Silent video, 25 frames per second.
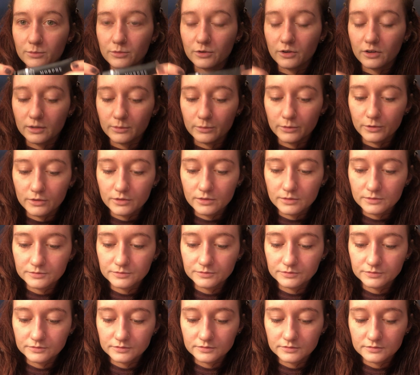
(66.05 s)
primer.
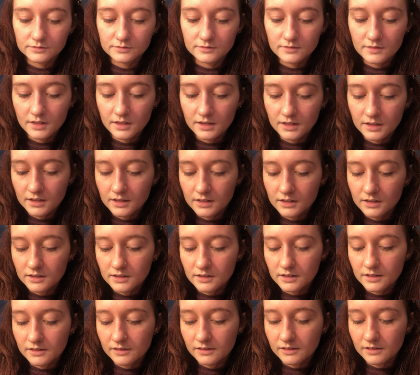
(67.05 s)

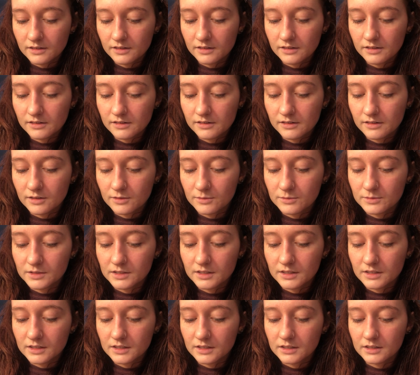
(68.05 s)
This is
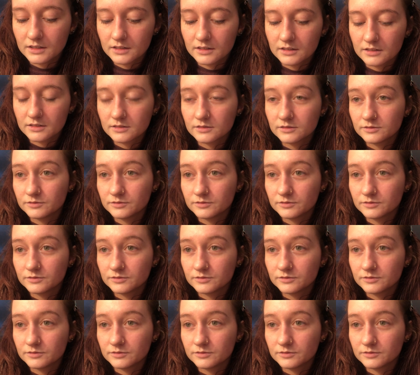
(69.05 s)
something